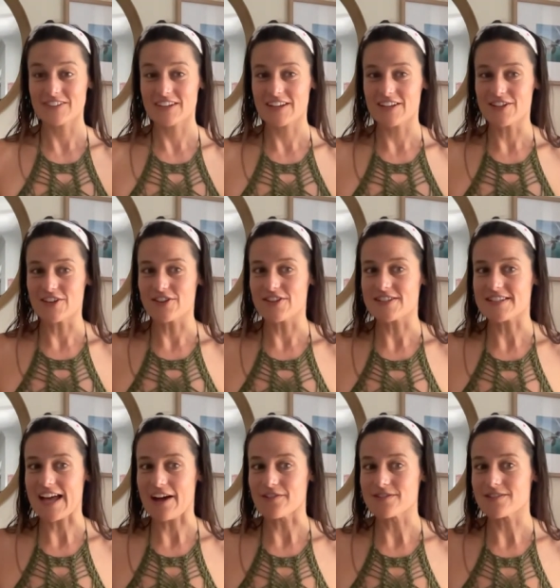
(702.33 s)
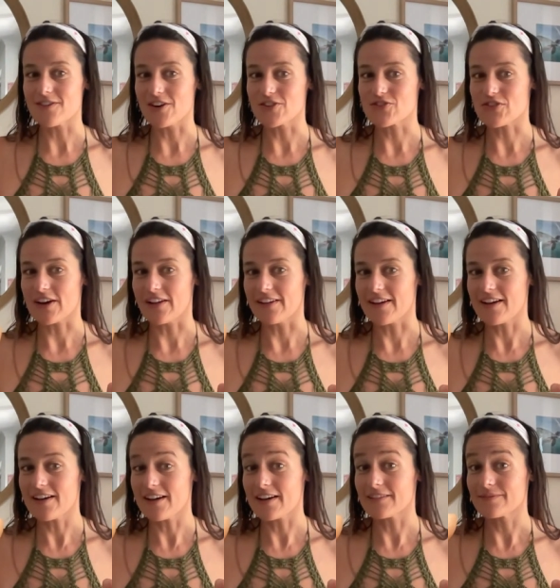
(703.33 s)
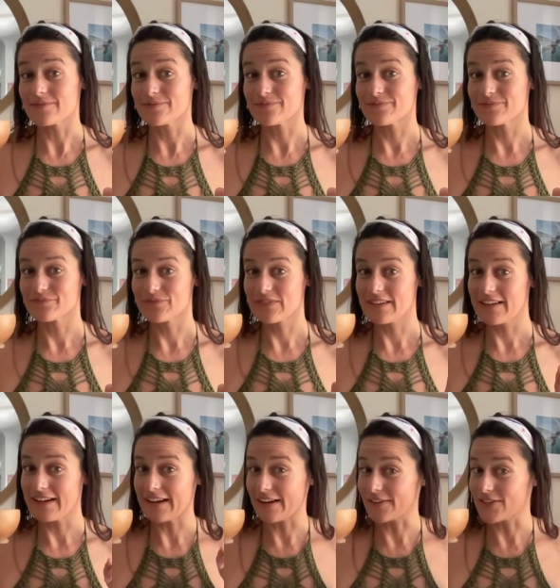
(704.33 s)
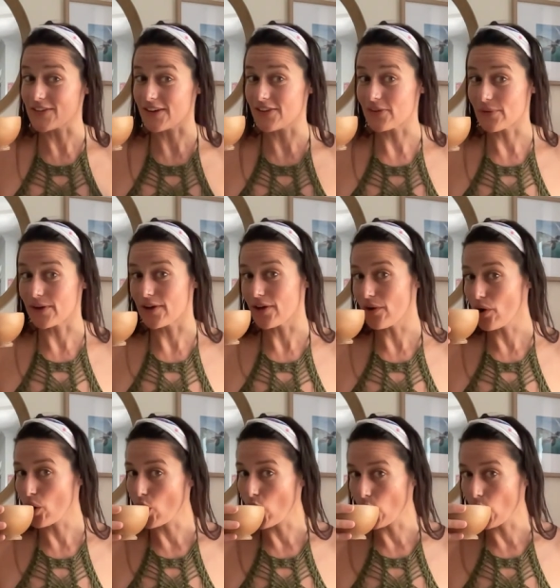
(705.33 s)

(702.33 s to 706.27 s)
Can you hear the sounds of Australia outside the window?